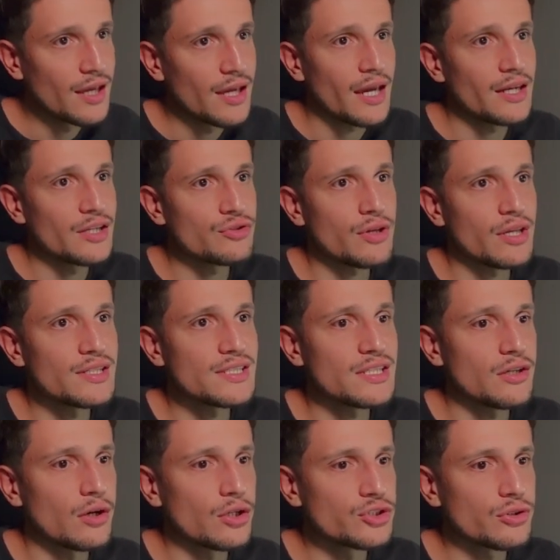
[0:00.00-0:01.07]
And as you can see
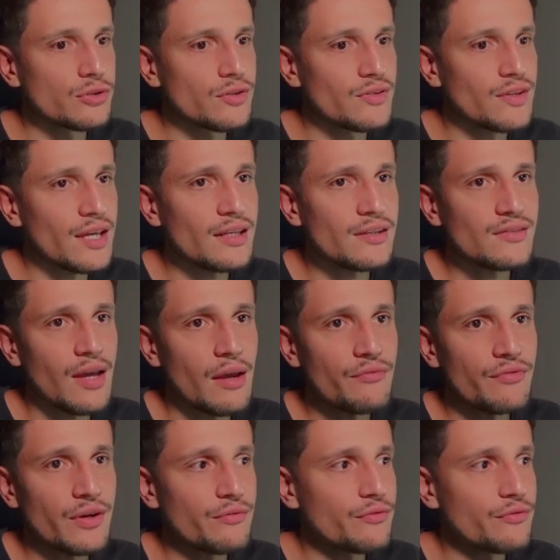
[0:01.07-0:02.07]
also on the daily time frame,